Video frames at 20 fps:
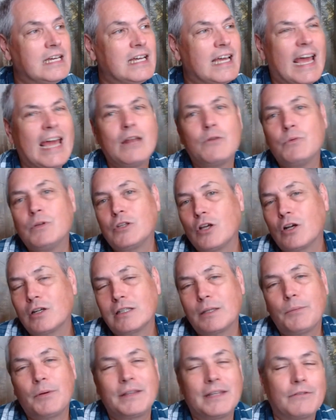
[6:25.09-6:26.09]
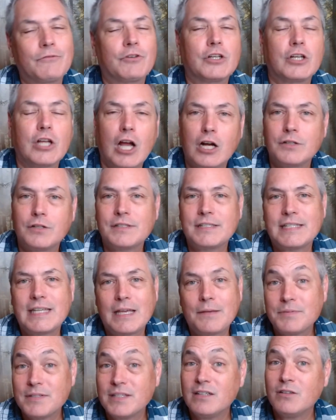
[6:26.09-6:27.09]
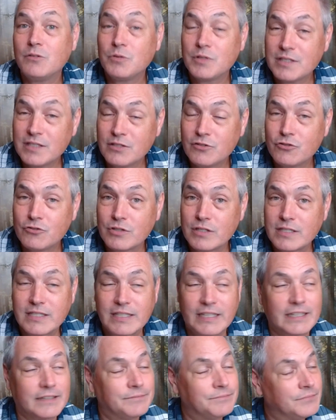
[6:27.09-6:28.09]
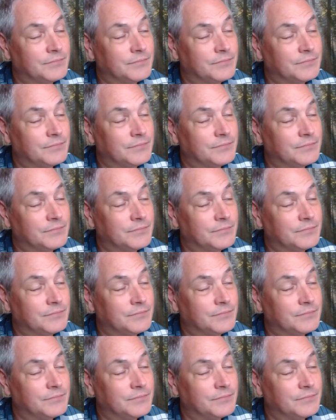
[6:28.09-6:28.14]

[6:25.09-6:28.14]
and we talked about different concepts and it was interesting.